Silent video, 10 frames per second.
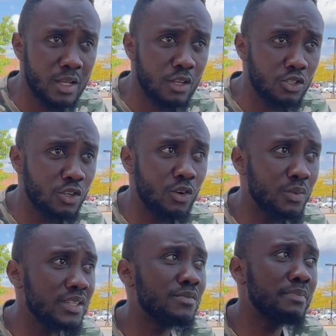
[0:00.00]
So
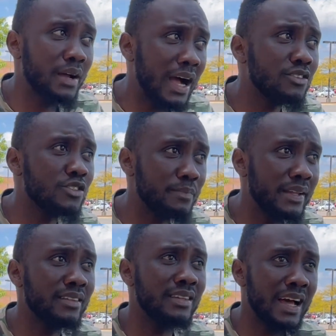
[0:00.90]
we had to
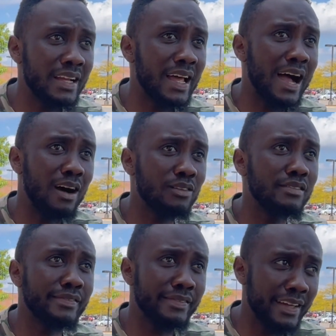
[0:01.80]
spend the night out
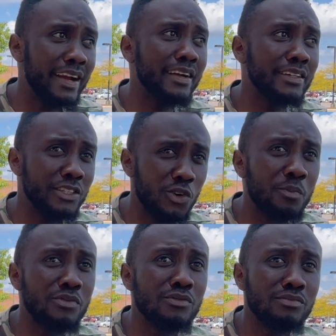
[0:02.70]
there in the
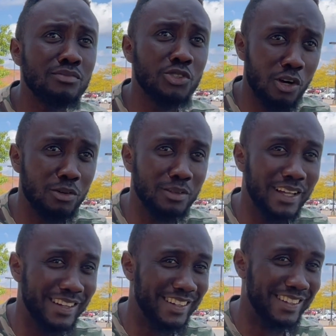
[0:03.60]
open jungle.
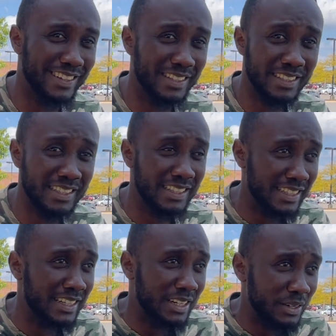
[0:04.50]

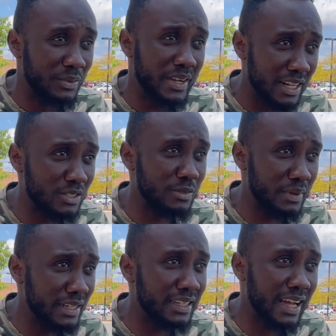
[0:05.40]
We had to
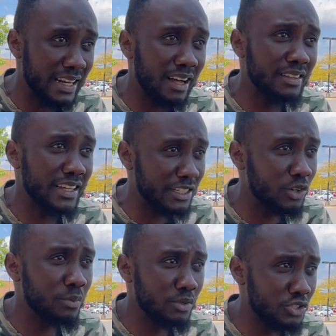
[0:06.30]
spend the night out there in the
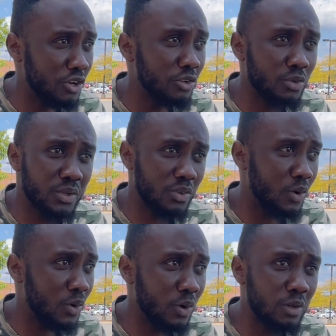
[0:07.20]
open jungle with
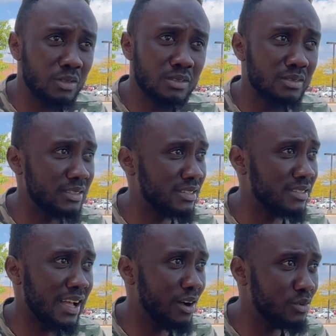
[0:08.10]
all the
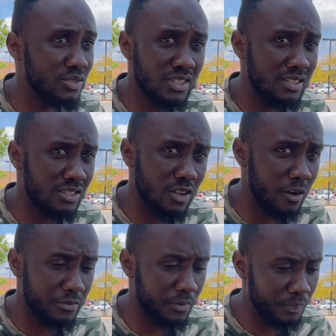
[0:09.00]
sounds and stuff.